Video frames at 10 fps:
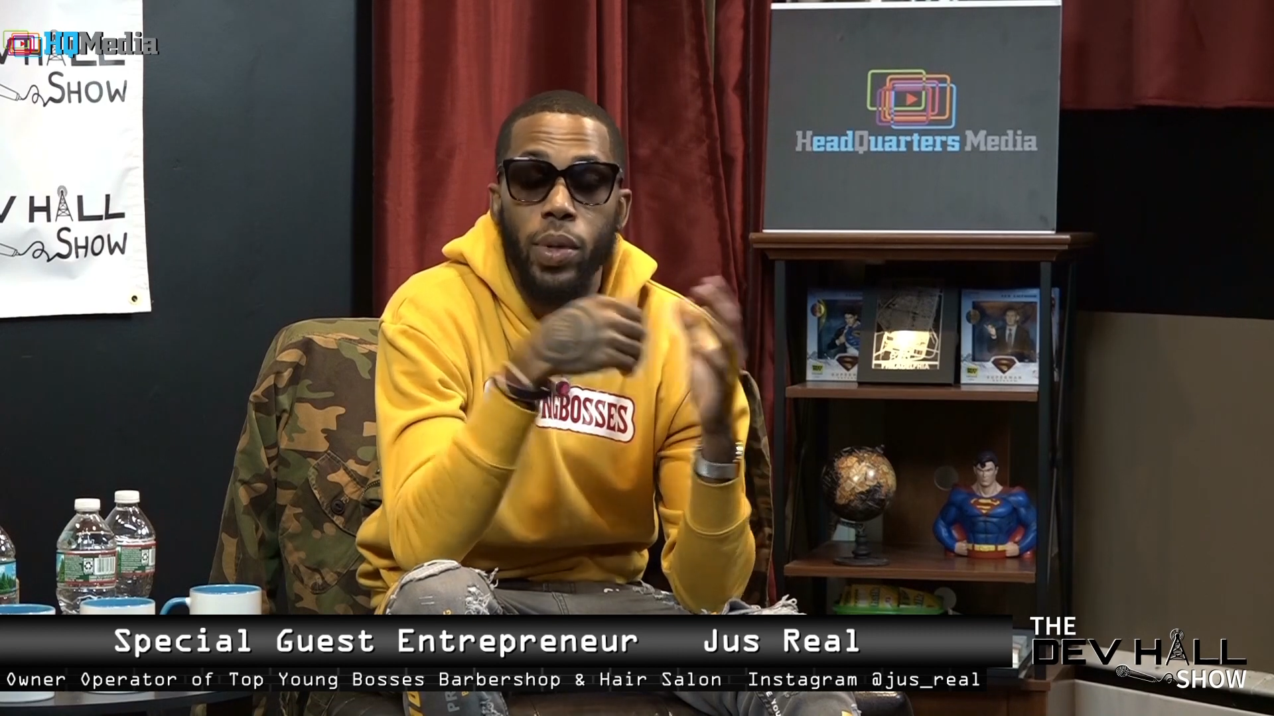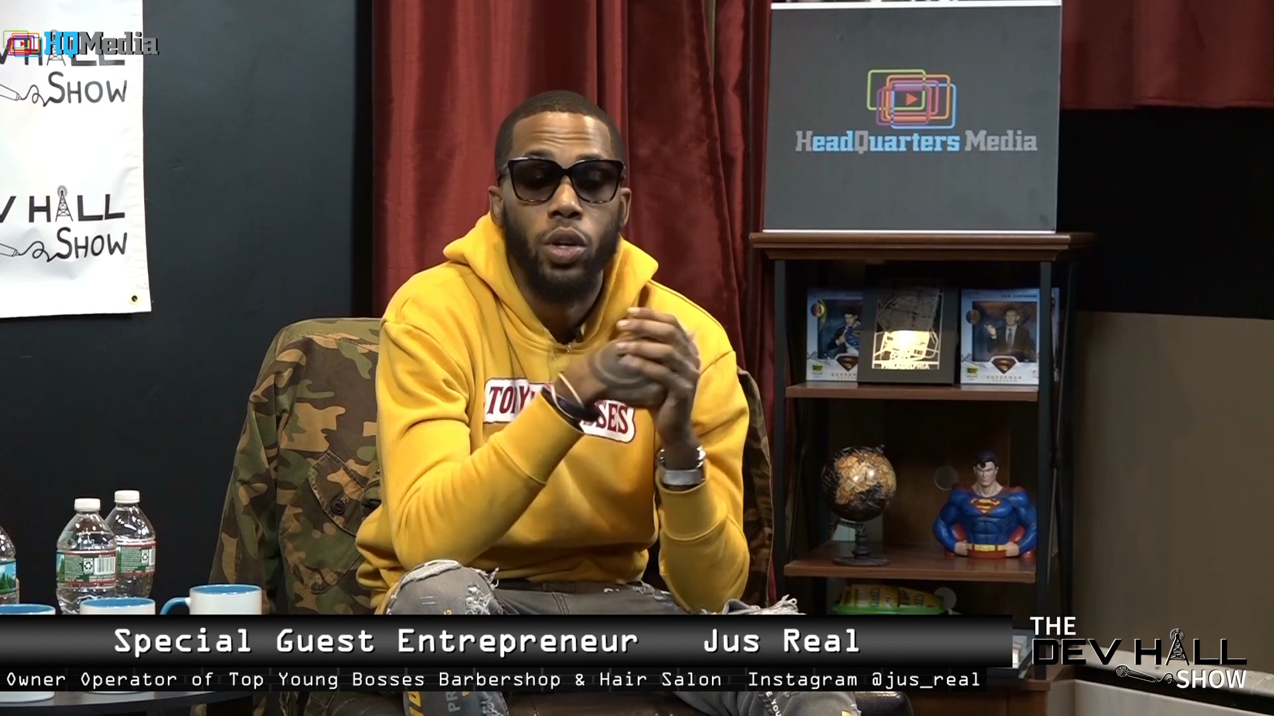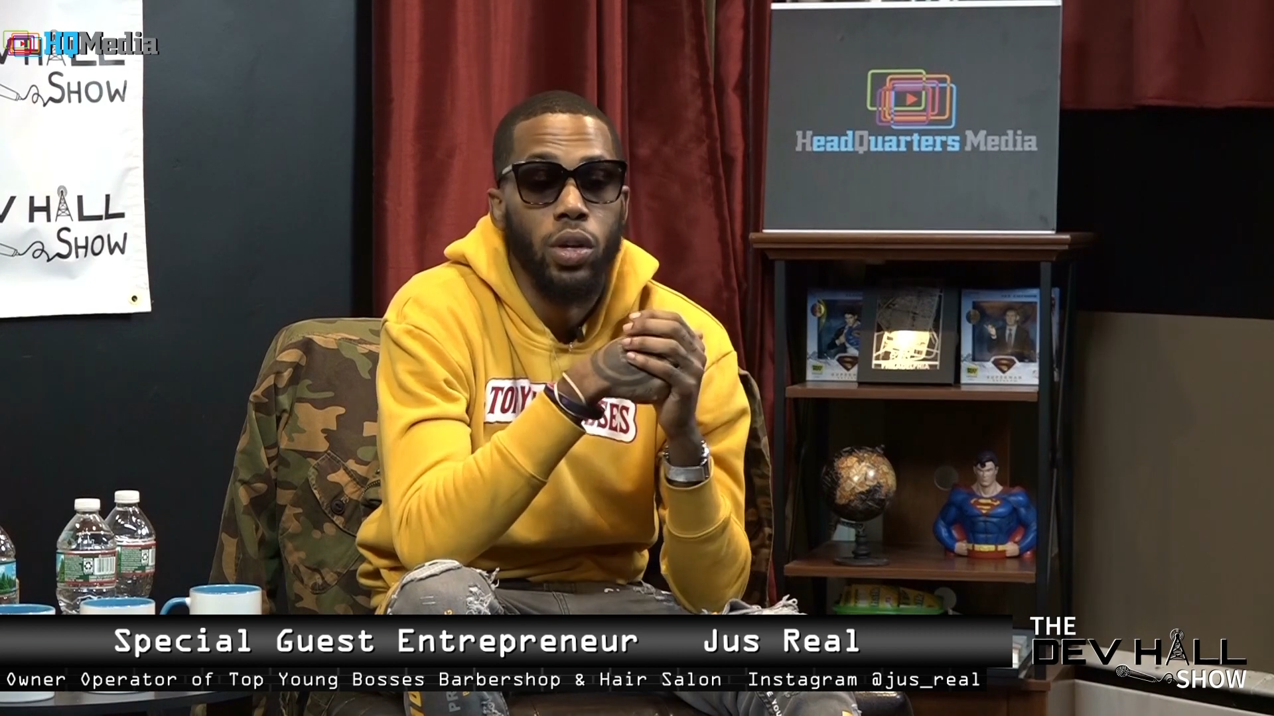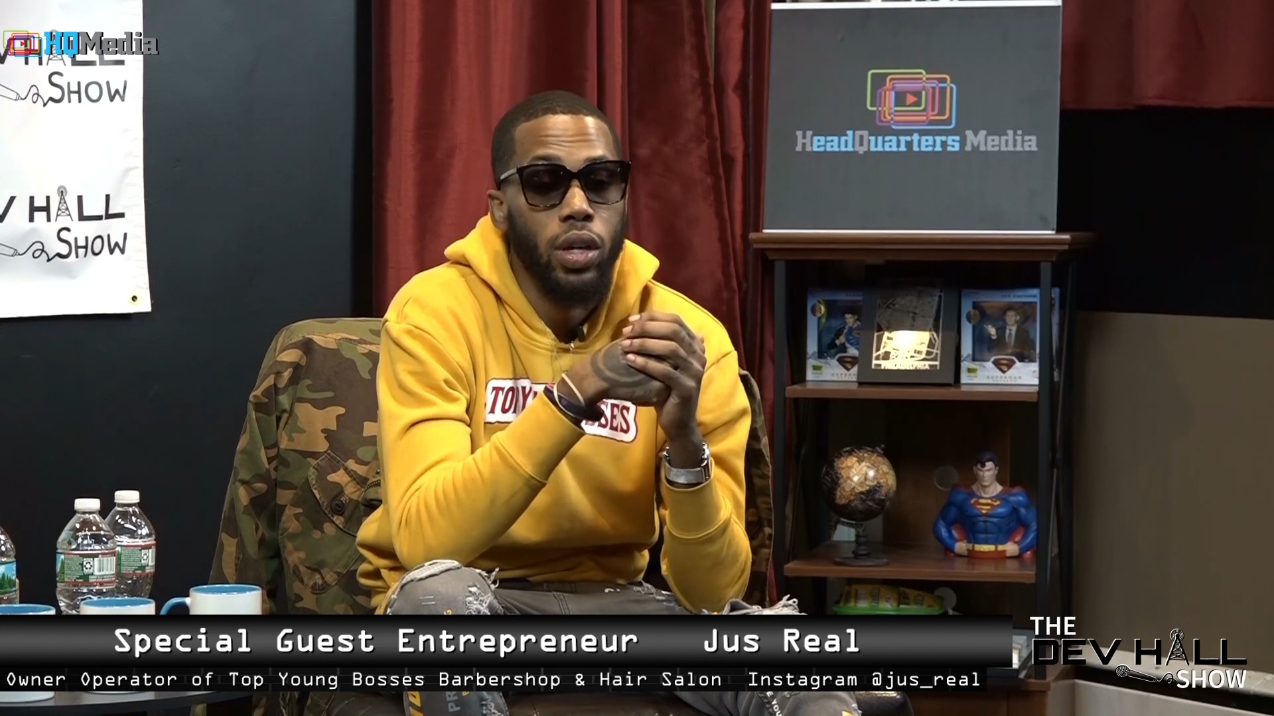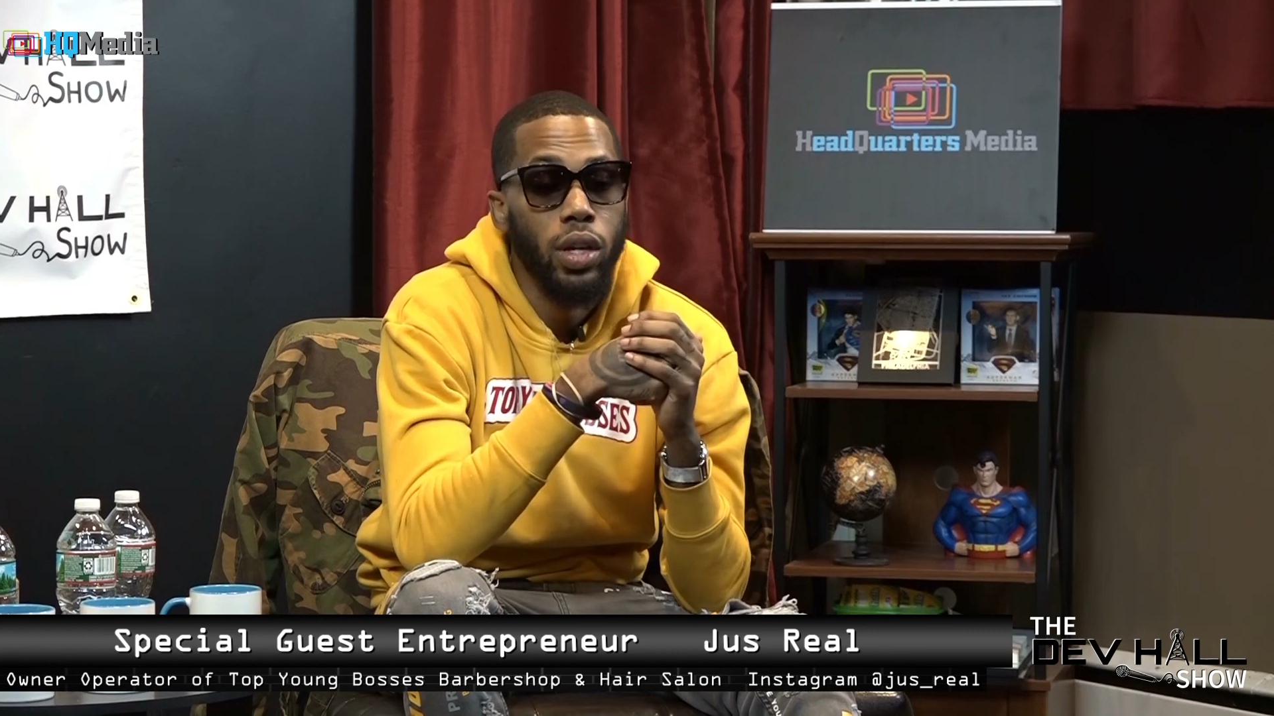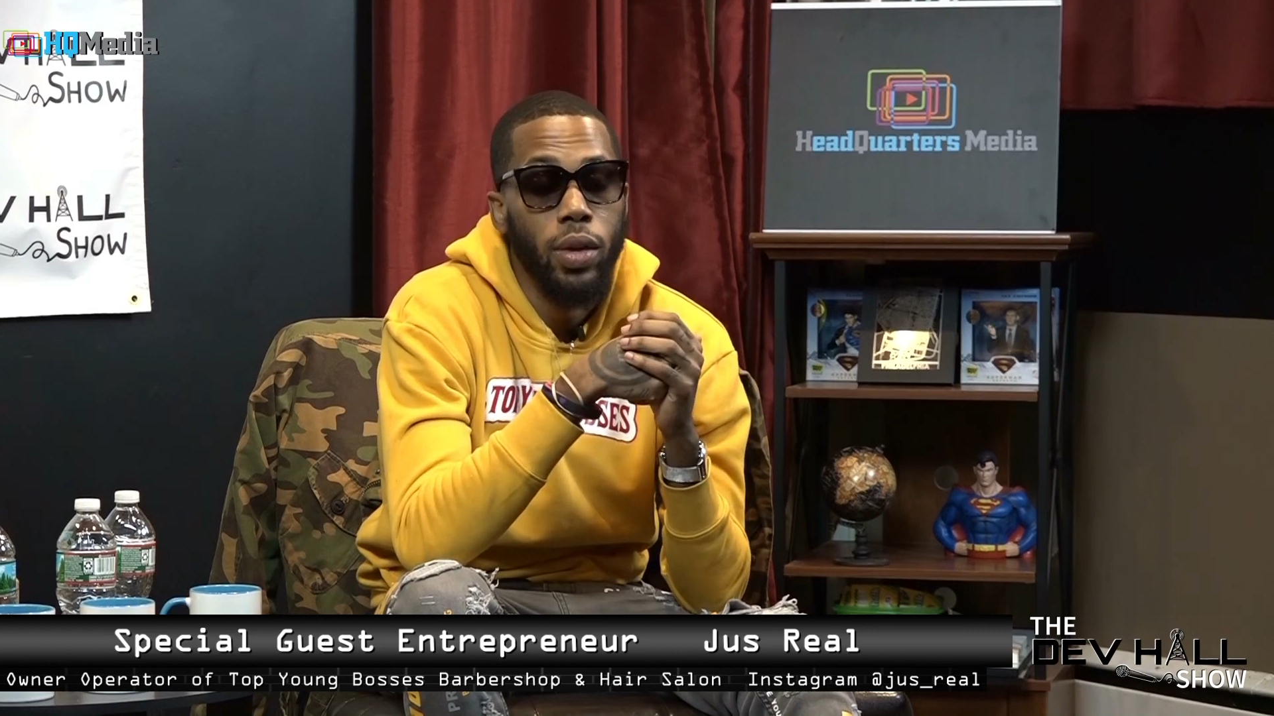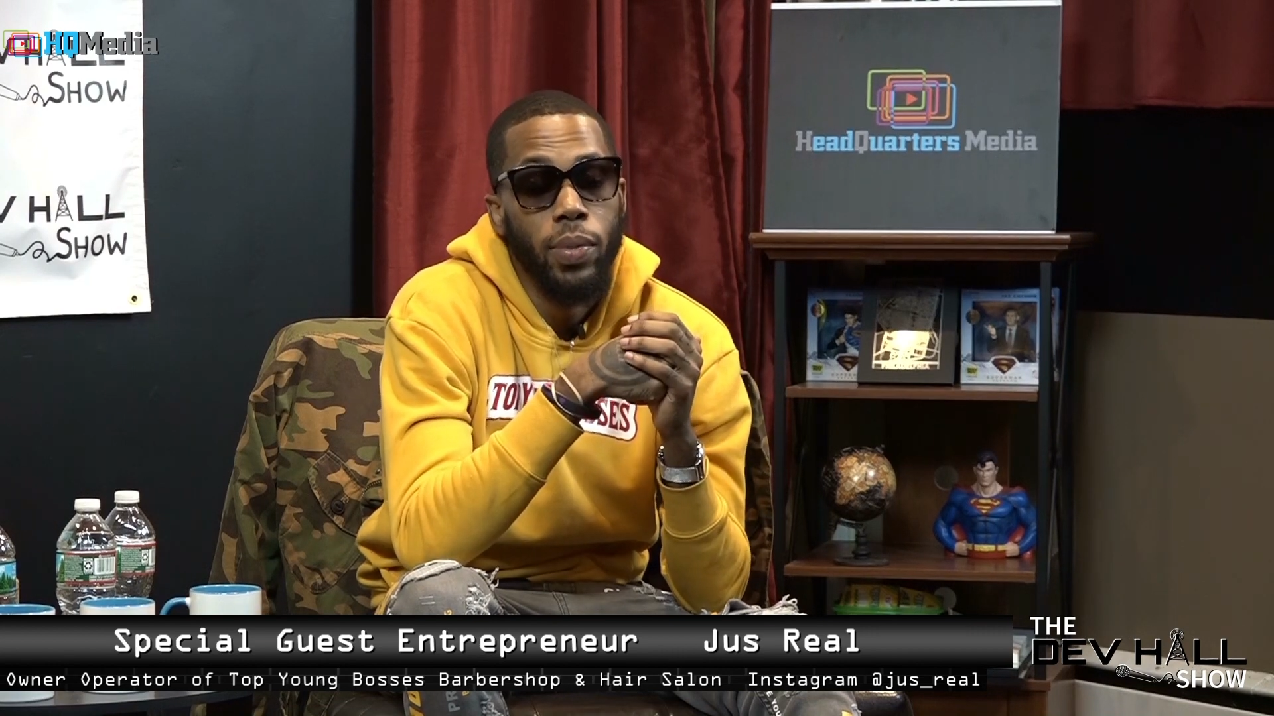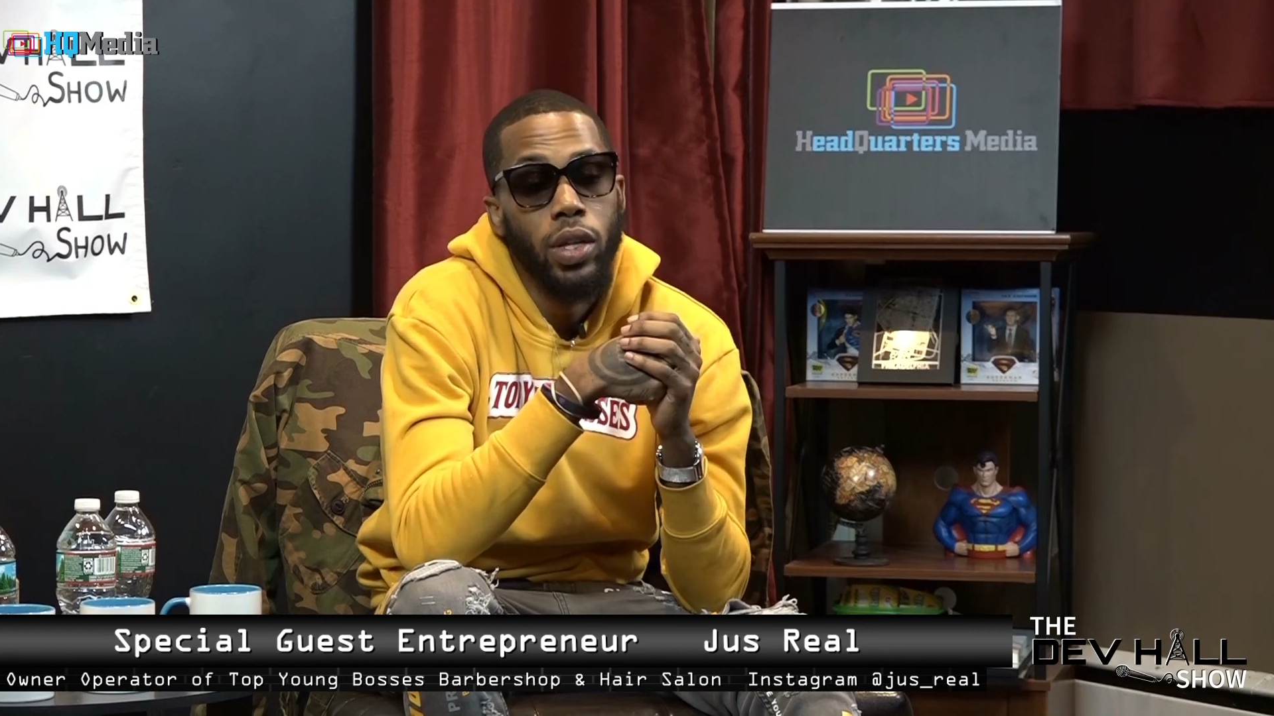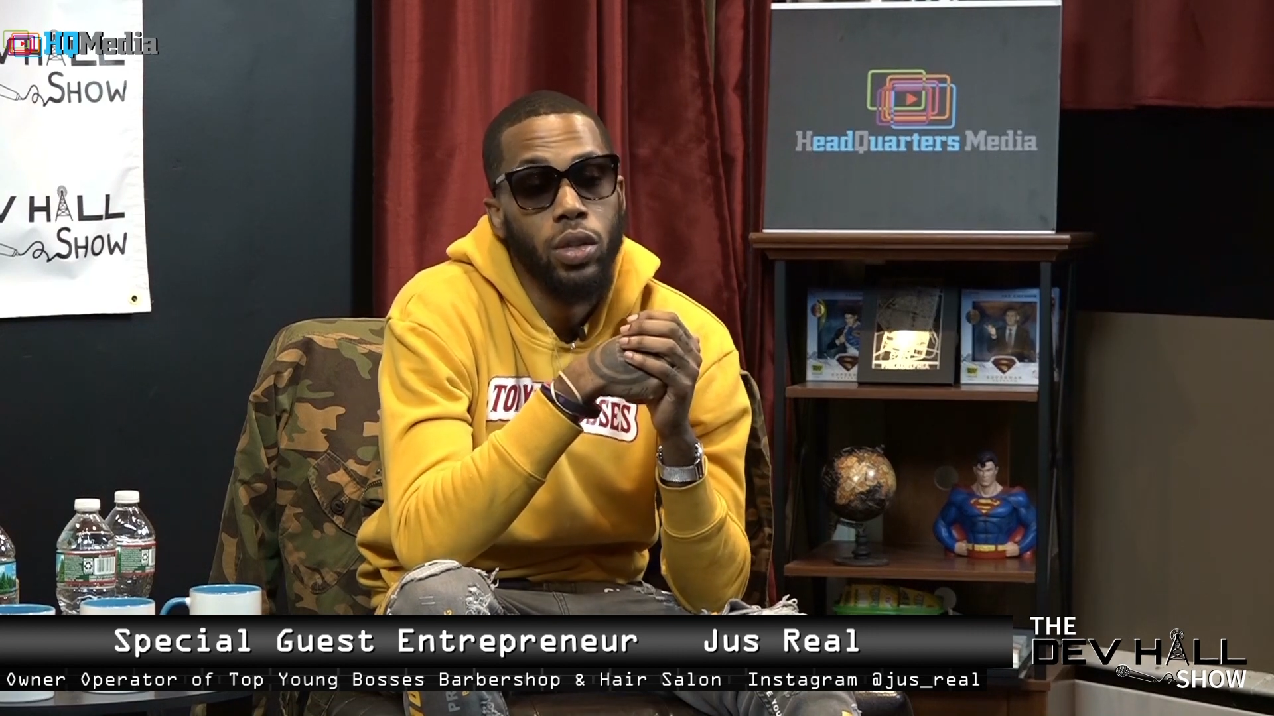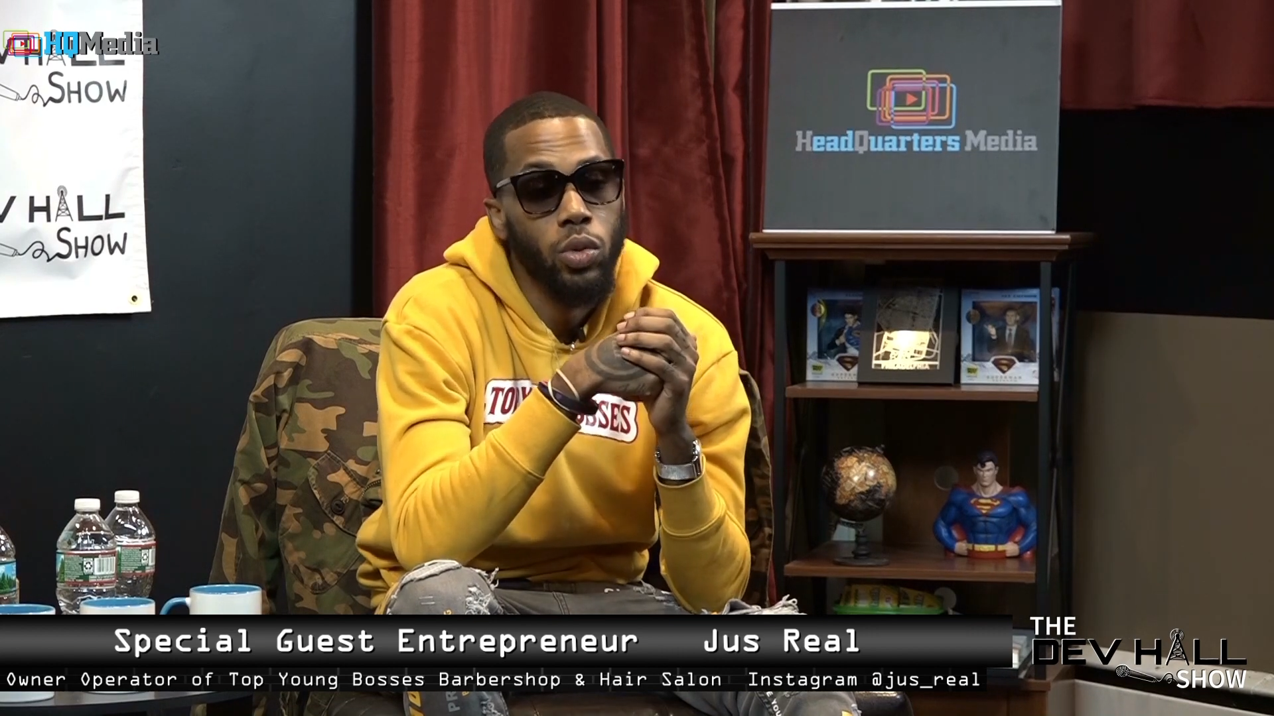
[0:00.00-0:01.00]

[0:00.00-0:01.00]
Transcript: me